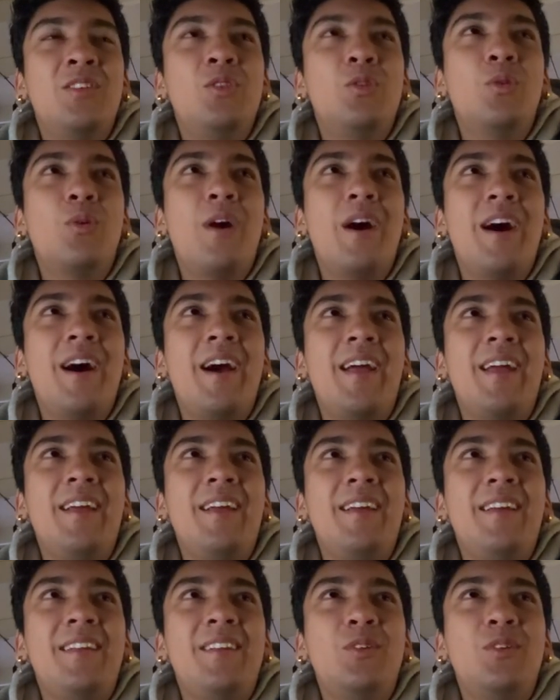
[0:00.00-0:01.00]
Do
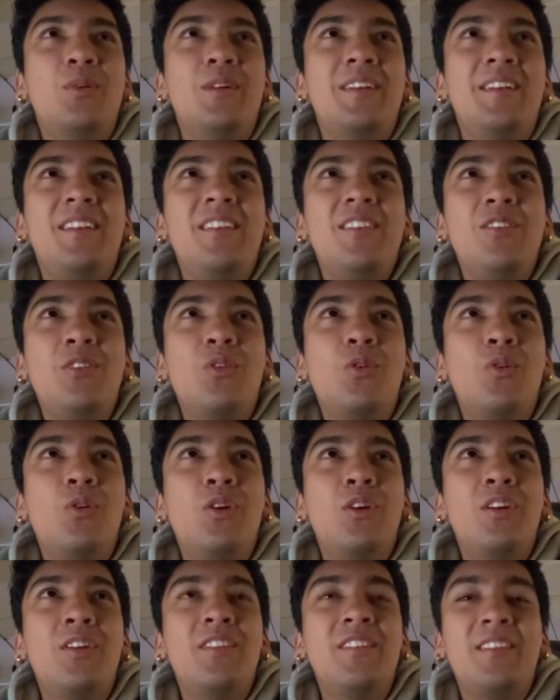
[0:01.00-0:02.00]
I do a
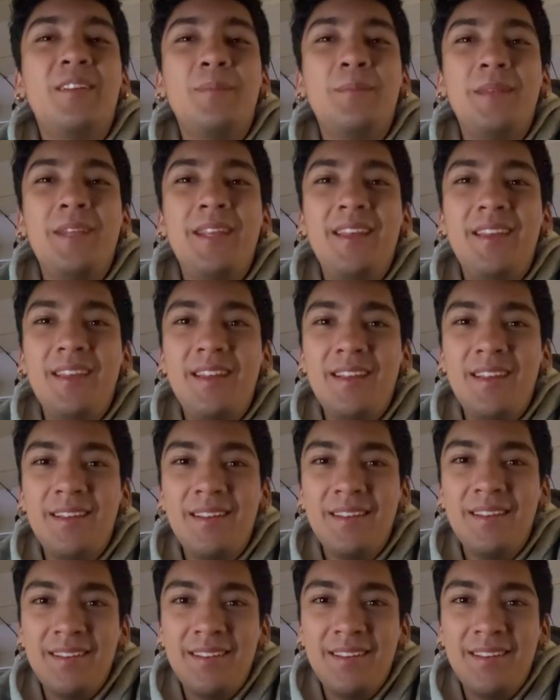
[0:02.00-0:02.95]
Discord or something?